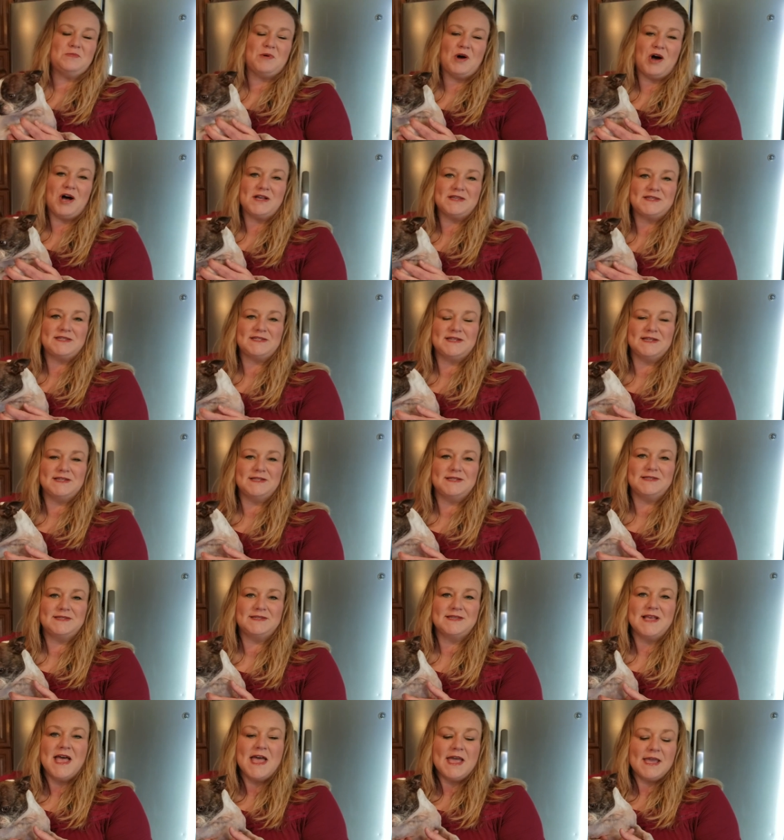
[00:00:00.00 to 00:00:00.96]

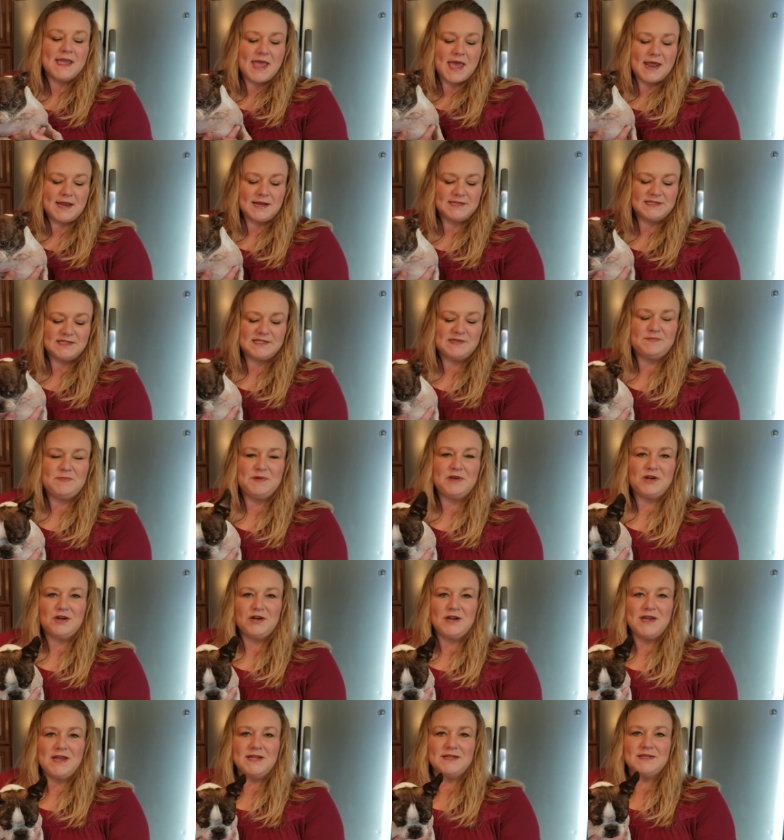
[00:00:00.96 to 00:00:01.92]
Boston's can
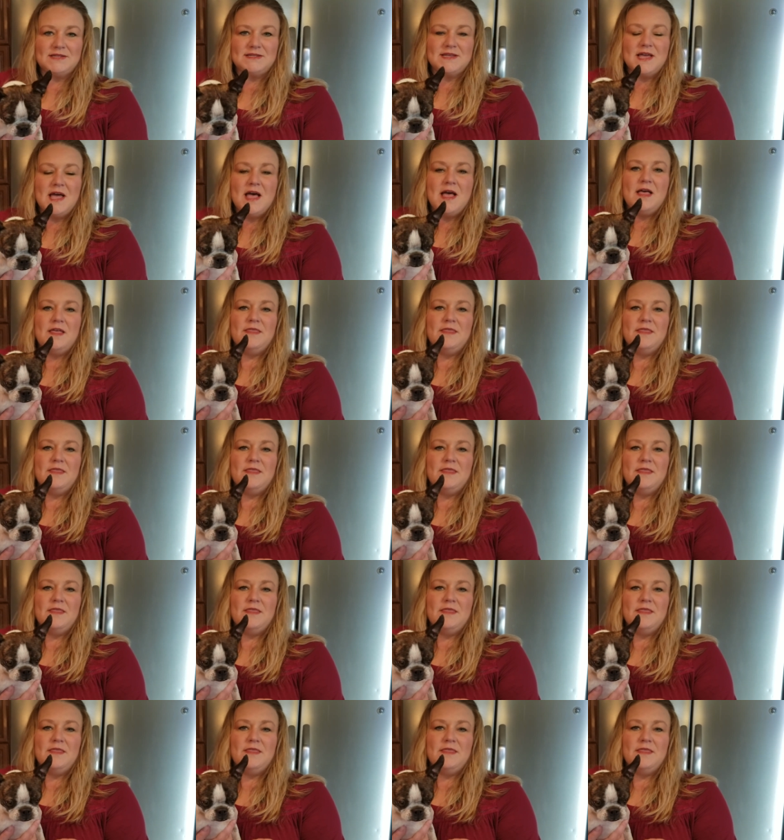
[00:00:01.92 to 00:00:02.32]
experience